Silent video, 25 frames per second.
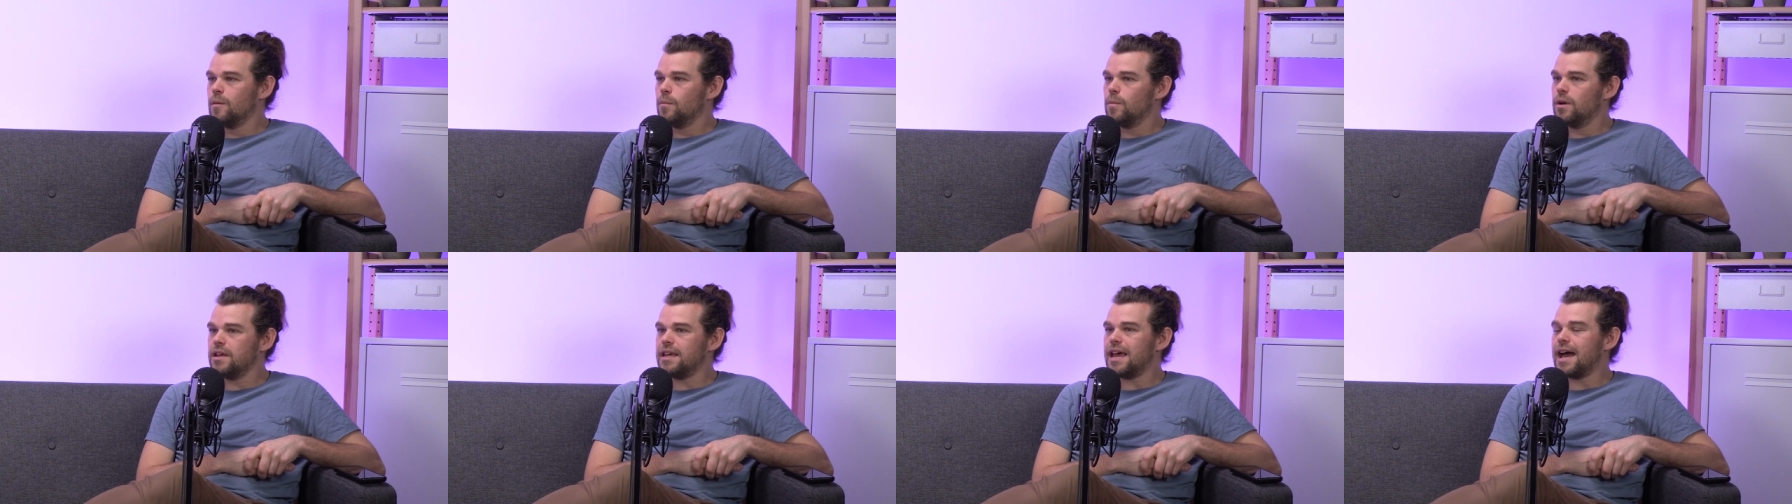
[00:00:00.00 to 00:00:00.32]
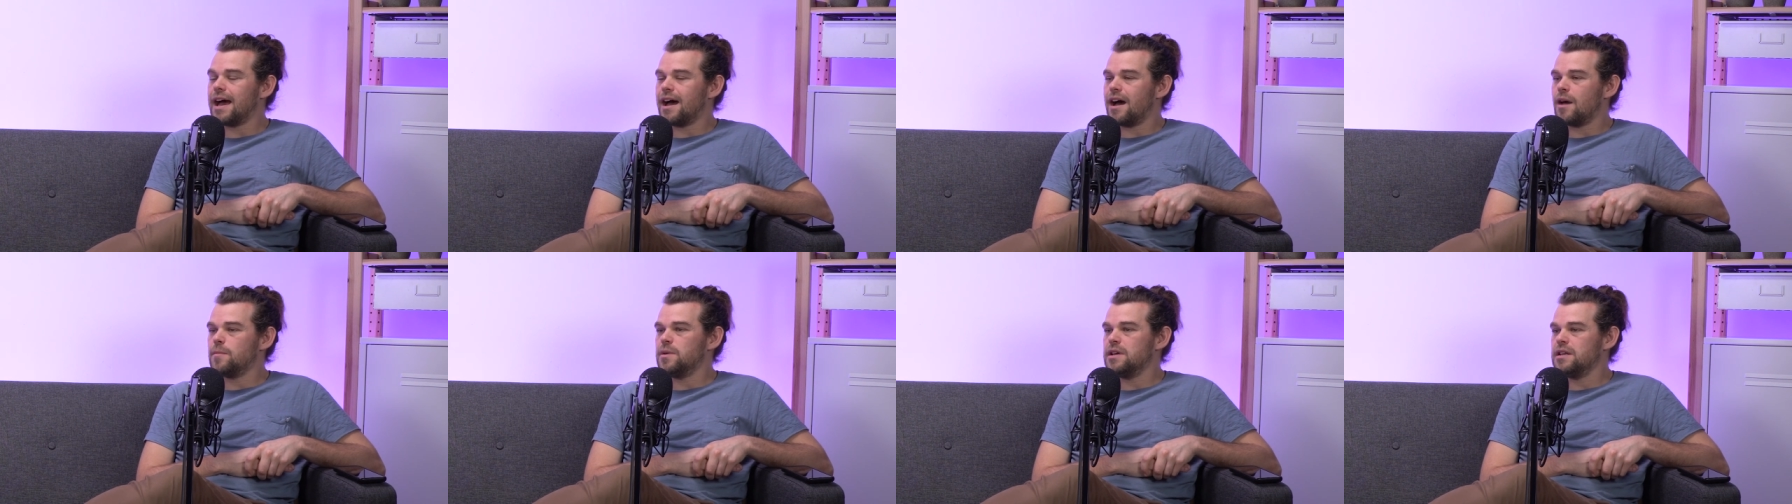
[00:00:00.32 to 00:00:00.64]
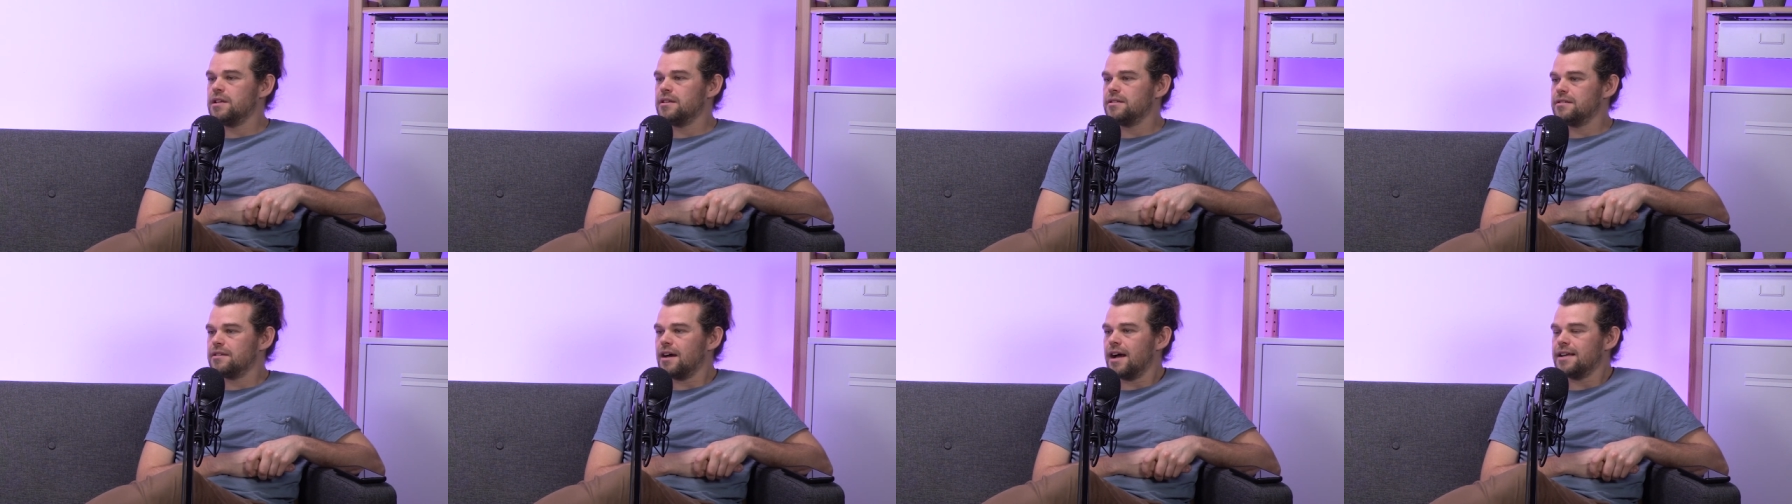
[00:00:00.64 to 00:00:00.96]
but yeah, I
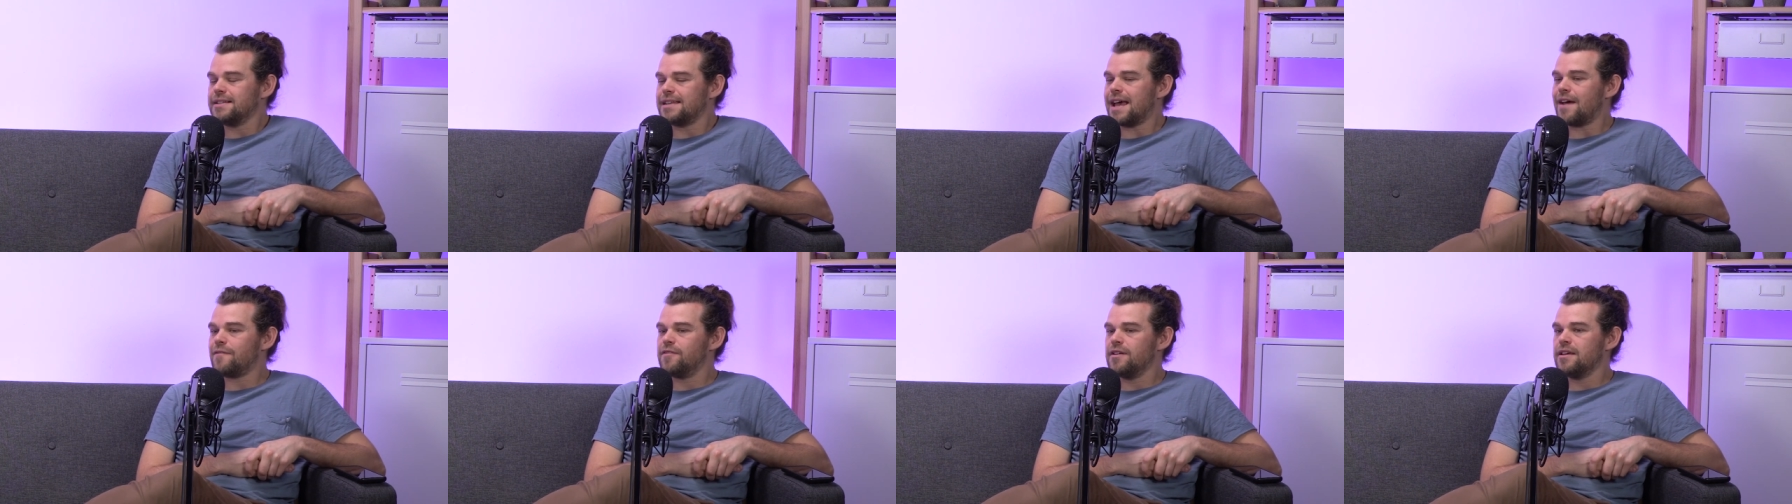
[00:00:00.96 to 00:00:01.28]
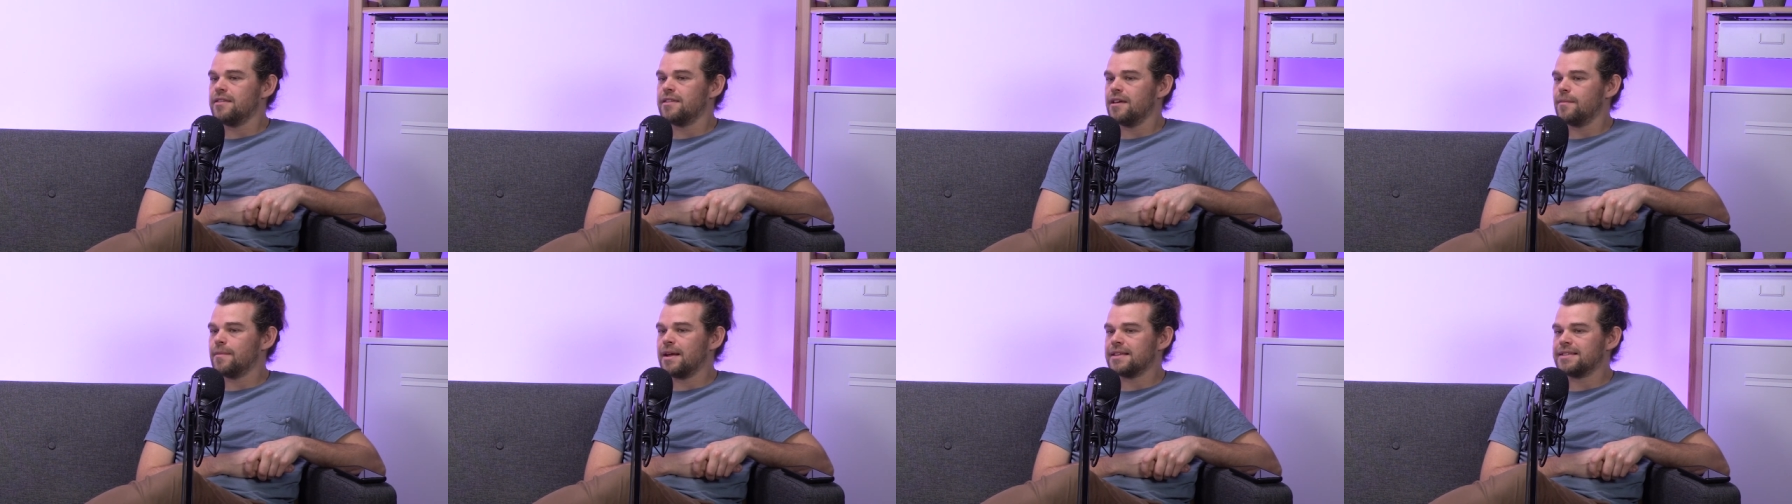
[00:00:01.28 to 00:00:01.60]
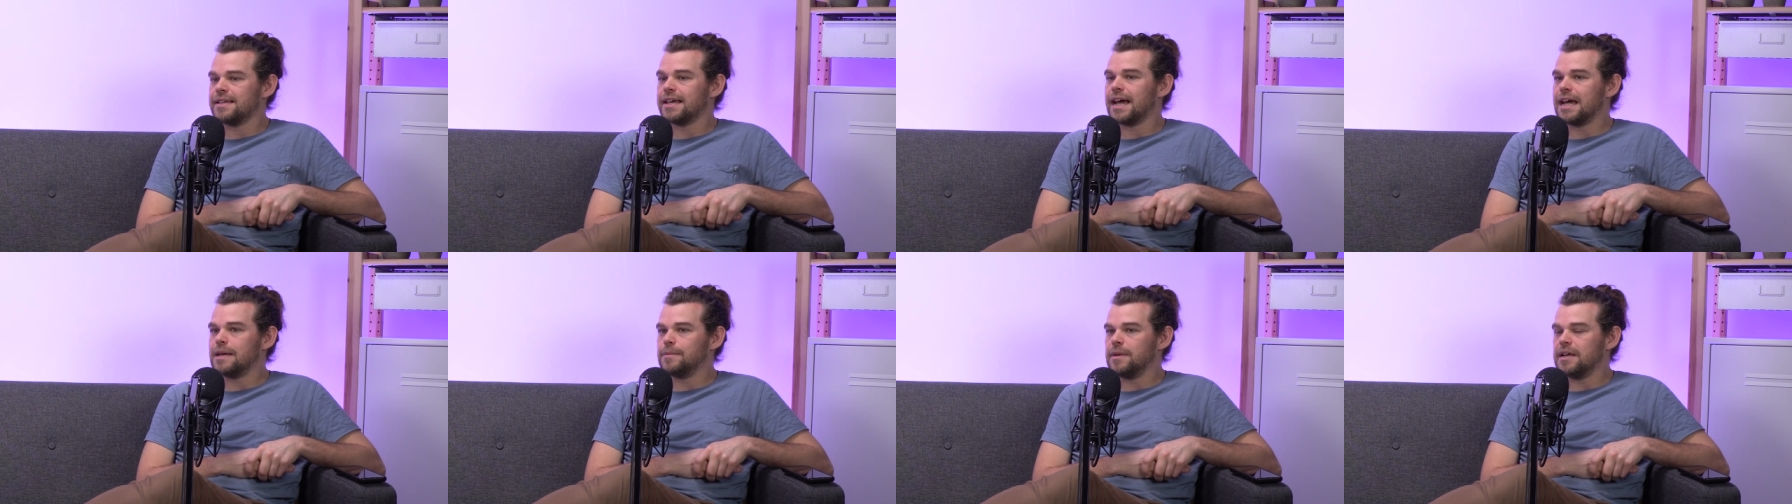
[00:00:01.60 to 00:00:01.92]
mean, I definitely think
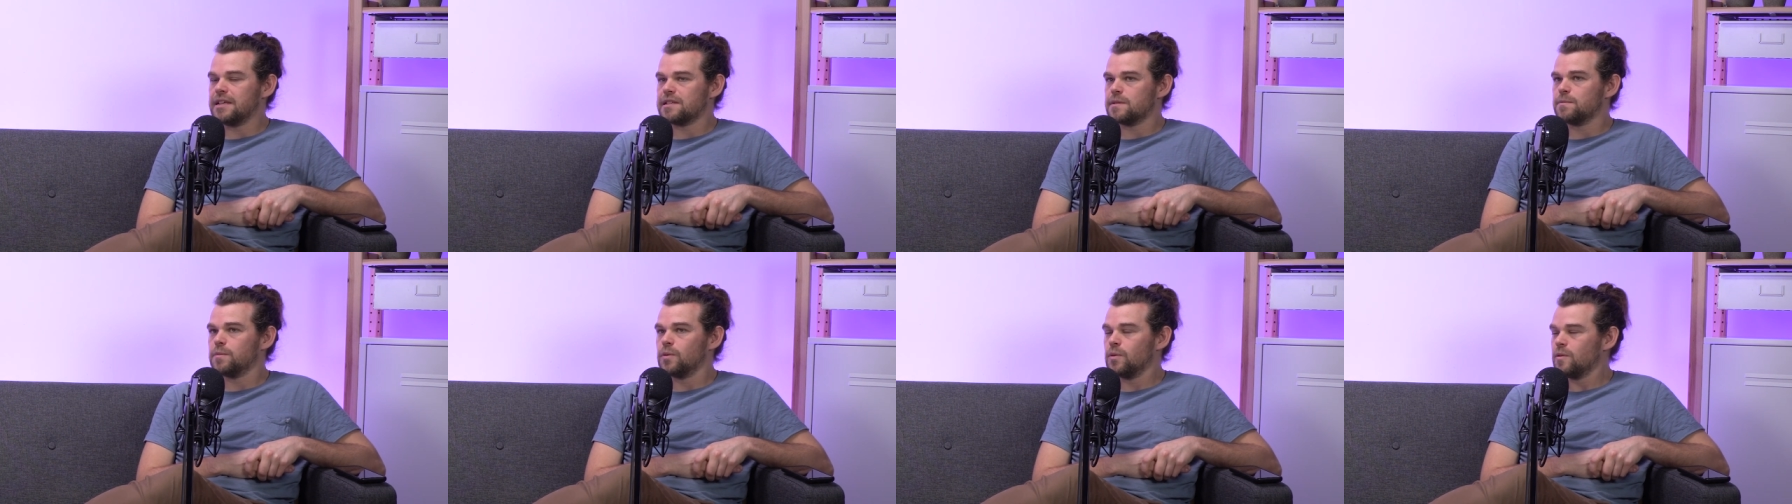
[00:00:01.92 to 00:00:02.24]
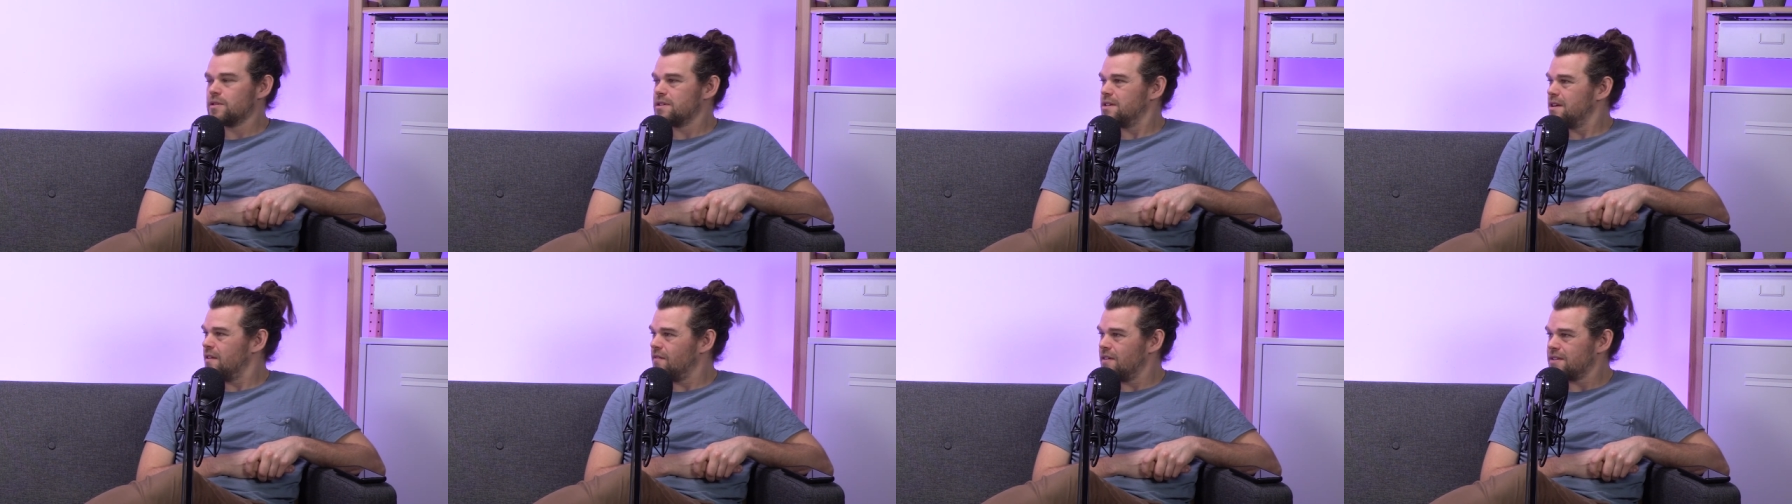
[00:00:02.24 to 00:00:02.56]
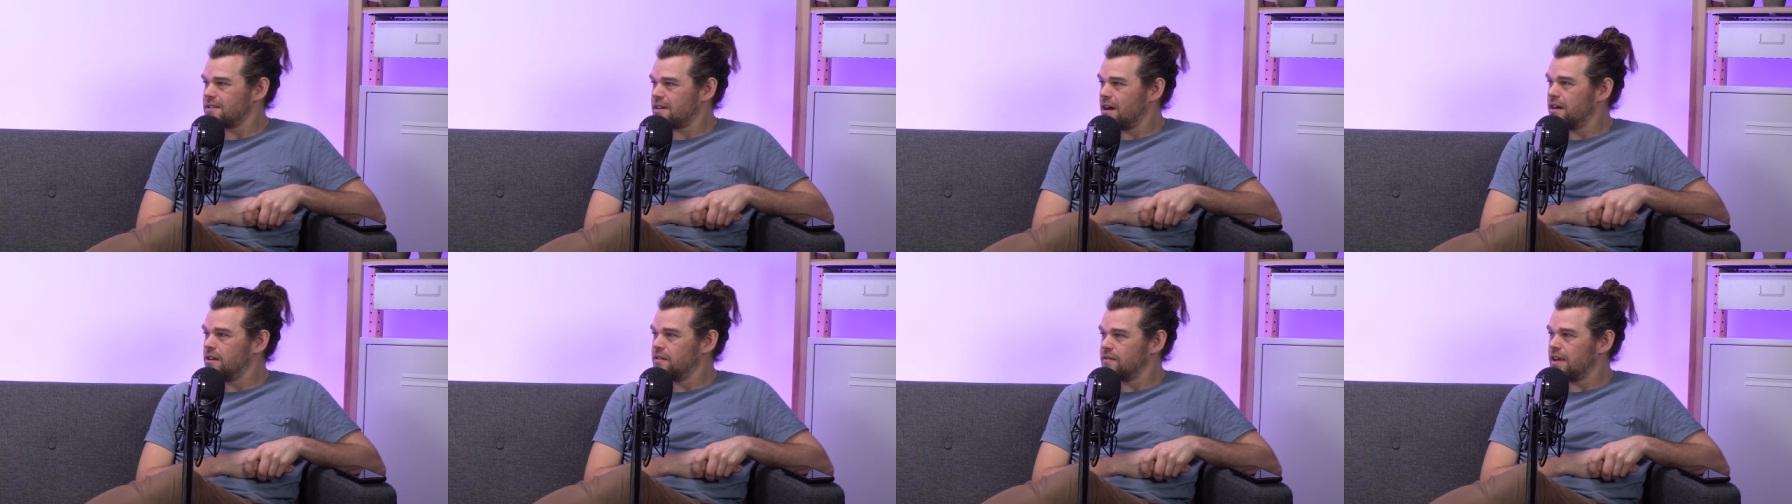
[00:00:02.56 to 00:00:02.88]
metagaming is important in
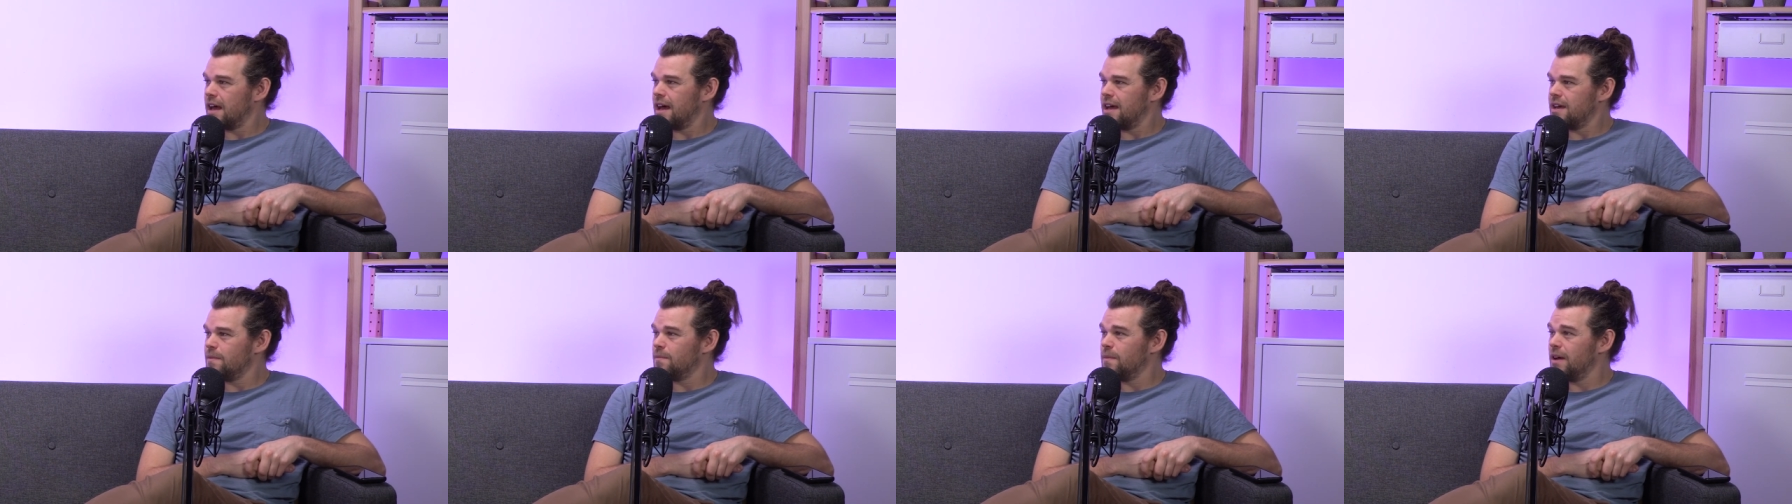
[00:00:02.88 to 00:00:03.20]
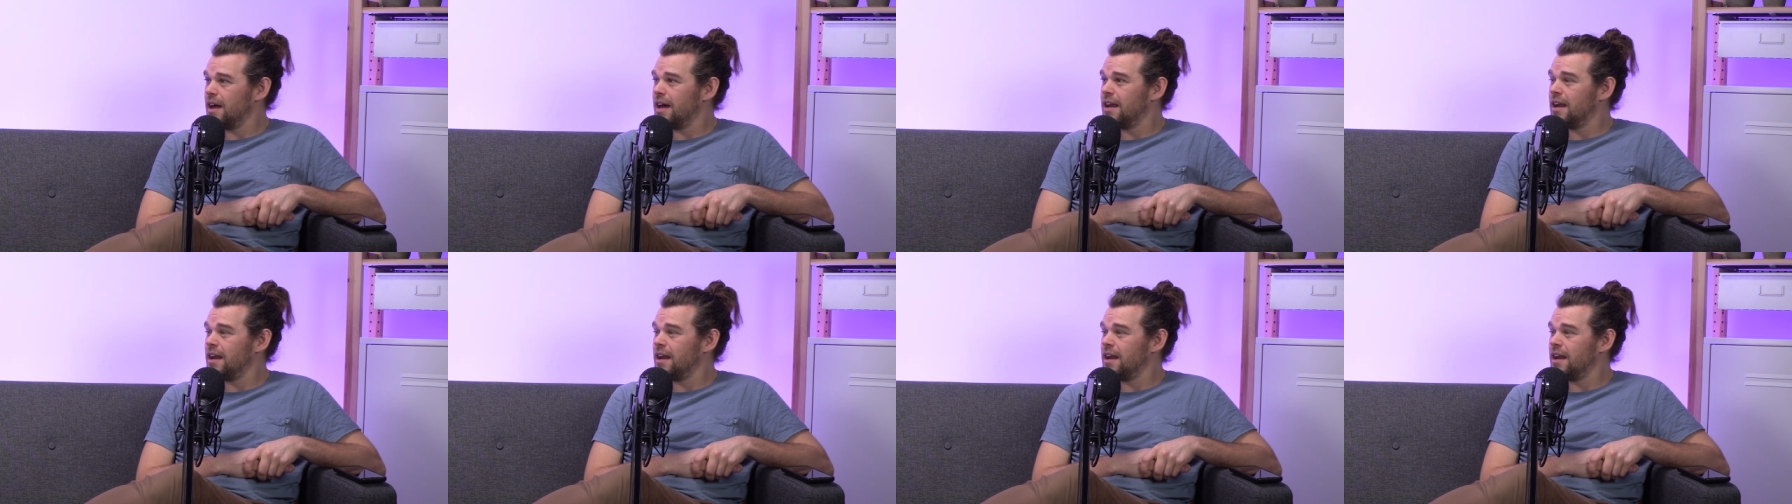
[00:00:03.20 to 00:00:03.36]
this kind of game.